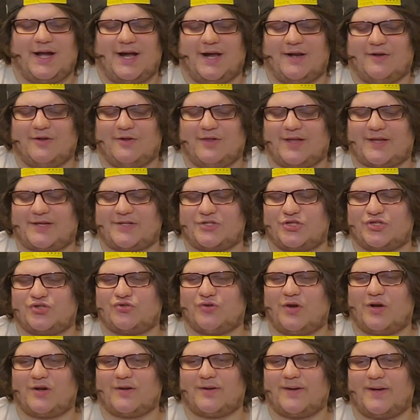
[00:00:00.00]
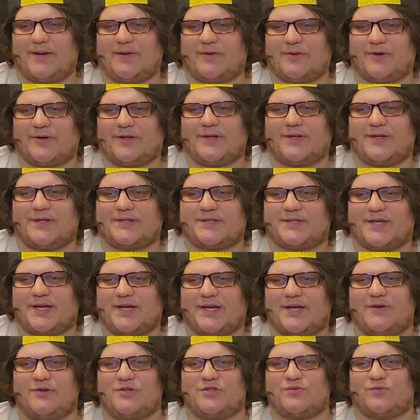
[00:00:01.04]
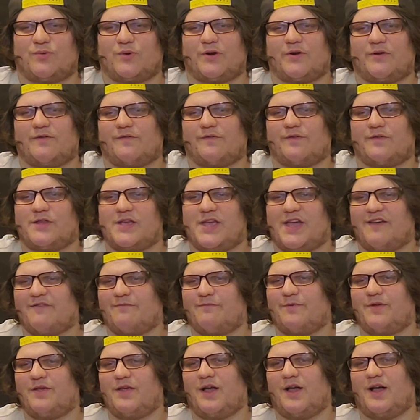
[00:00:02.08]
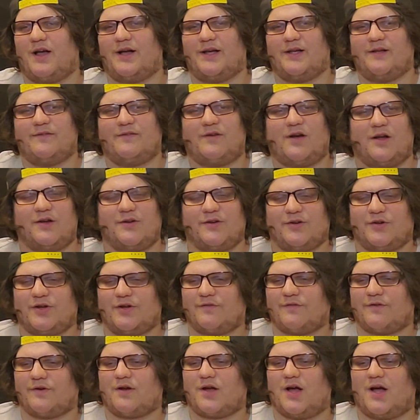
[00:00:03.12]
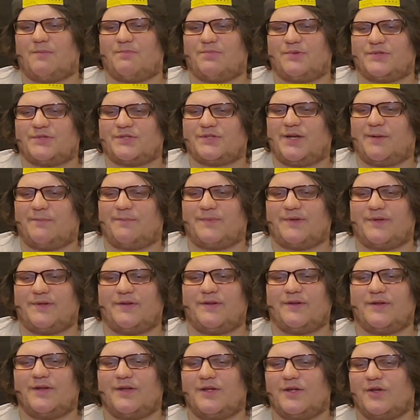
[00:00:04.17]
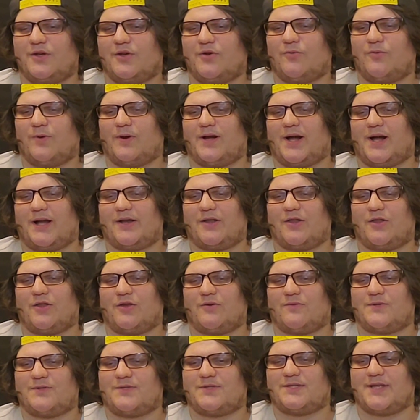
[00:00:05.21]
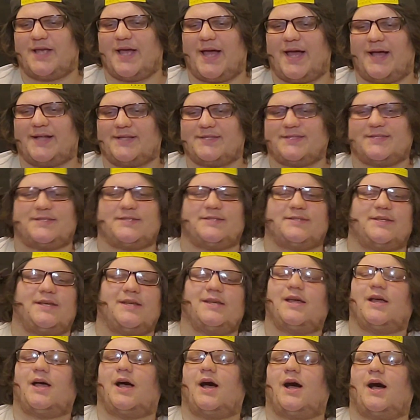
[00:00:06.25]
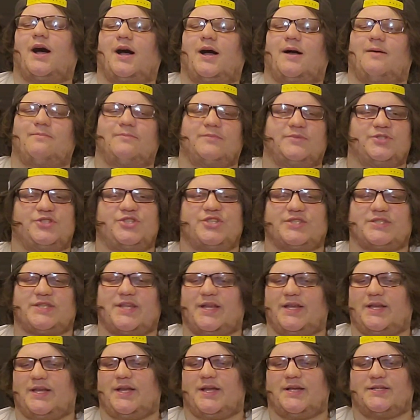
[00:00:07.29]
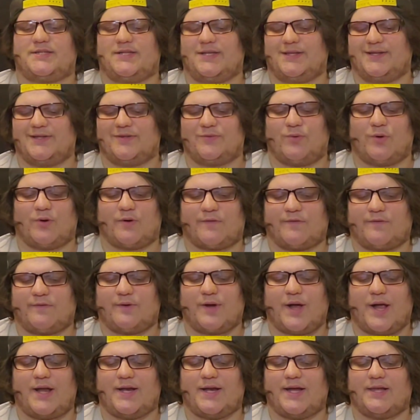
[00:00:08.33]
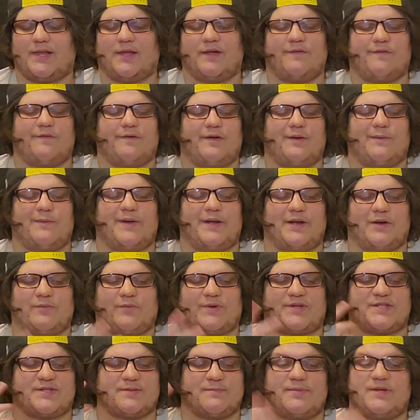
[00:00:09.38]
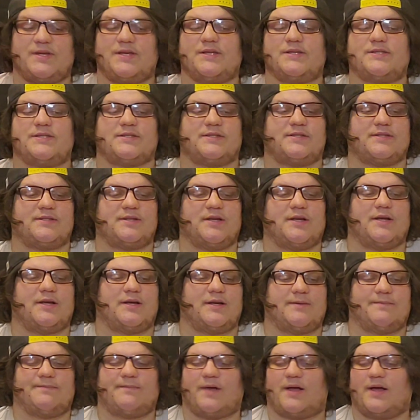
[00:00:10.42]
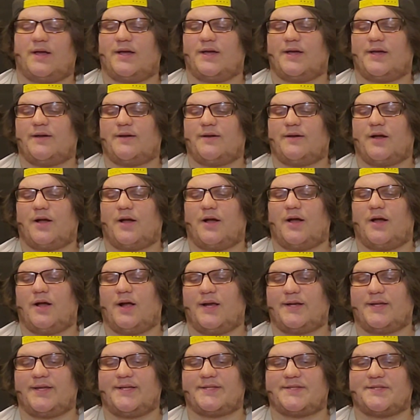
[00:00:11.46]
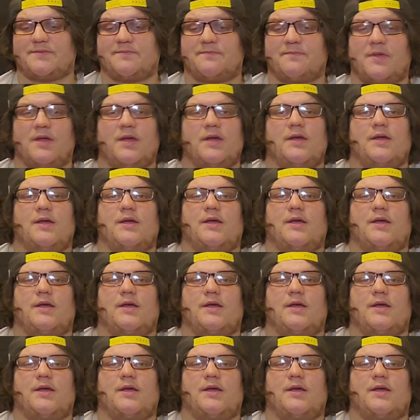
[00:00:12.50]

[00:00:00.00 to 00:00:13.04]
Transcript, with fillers: I don't know, like a drug dealer in this. Like he was working for the FBI, undercover cop or something. What kind of look was that? Um, just kidding, guys. He looked wonderful, and I love him. And rest in peace. And uh, I, I, I kiss him.